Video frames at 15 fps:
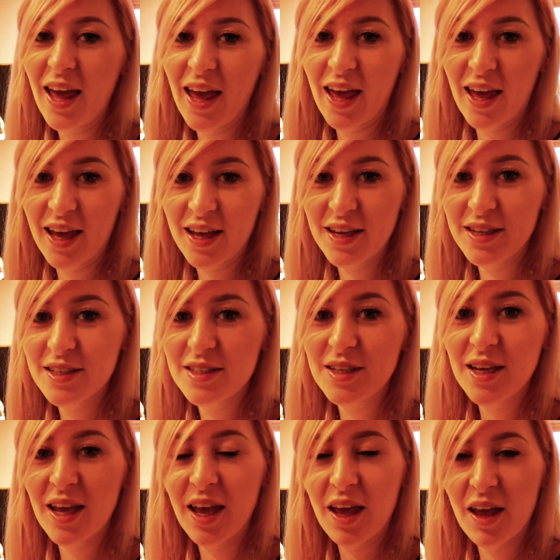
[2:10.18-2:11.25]
And
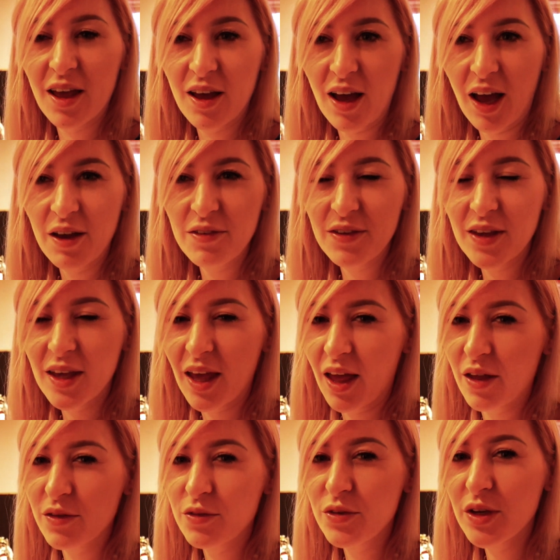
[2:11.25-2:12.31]
I think
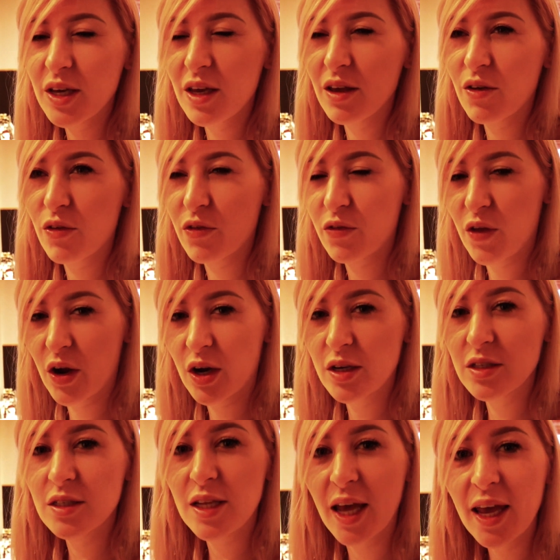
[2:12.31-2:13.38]
every
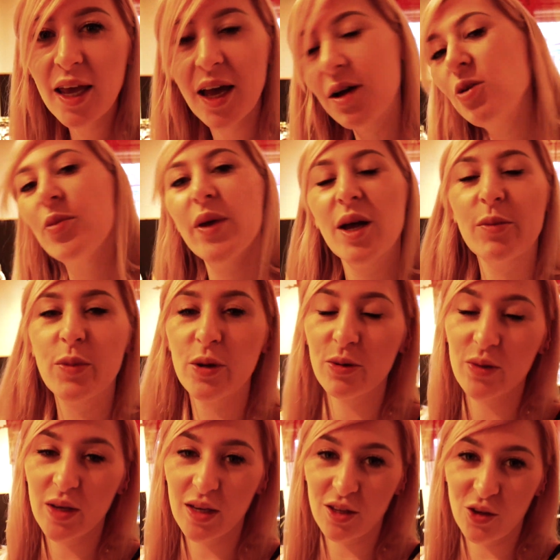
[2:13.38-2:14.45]
third day I'll be
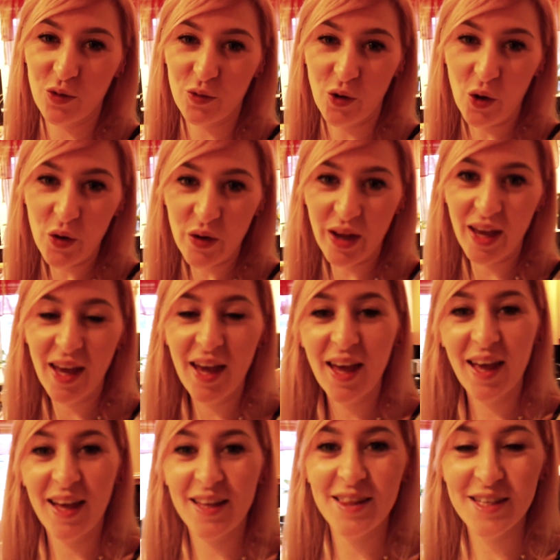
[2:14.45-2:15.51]
uploading a new vlog,
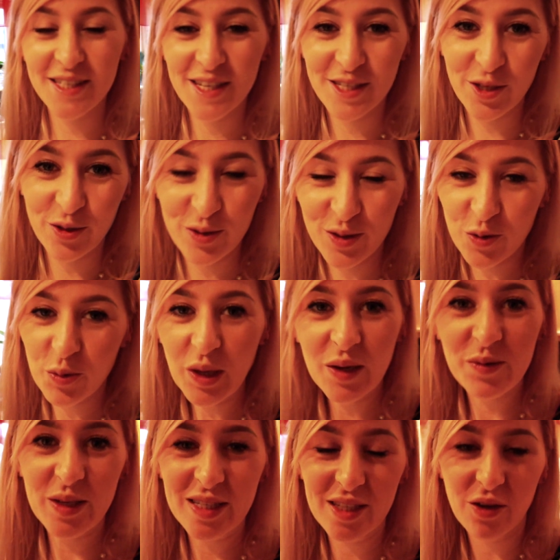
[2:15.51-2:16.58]
and this is on the
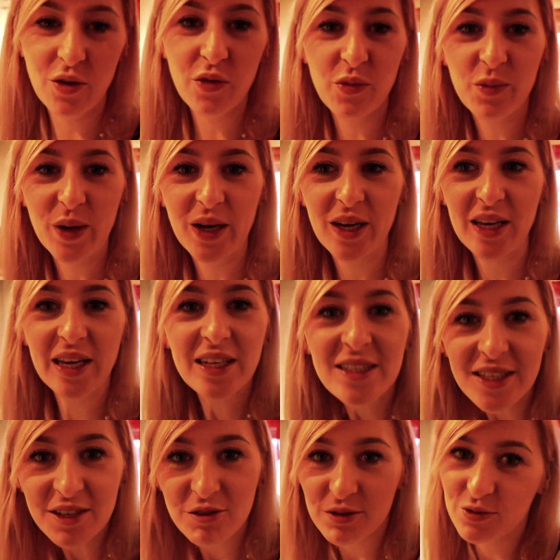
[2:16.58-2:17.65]
request of my
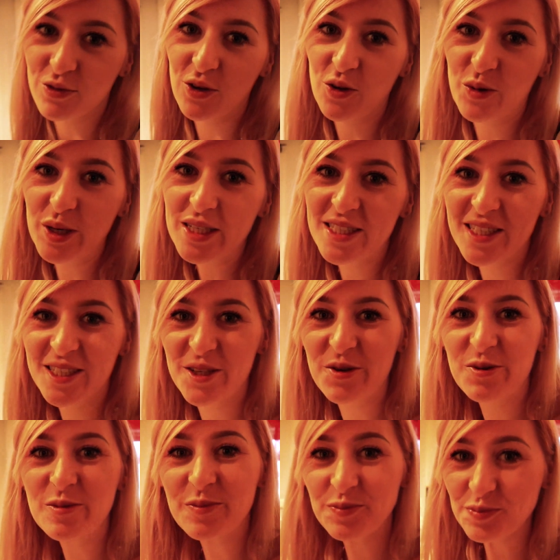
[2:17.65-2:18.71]
Instagram followers,
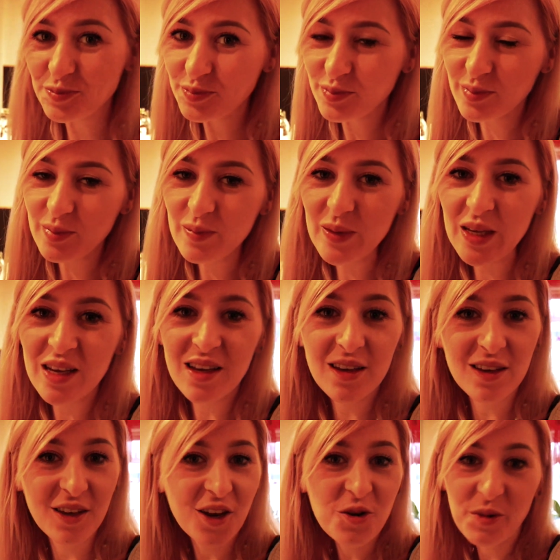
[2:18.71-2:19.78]
so
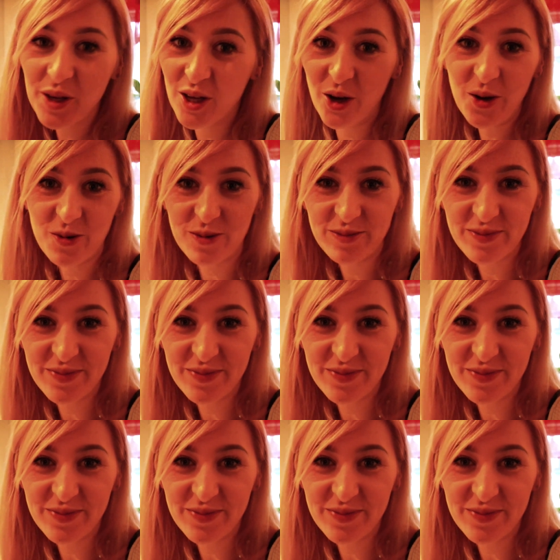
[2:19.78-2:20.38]
here we go.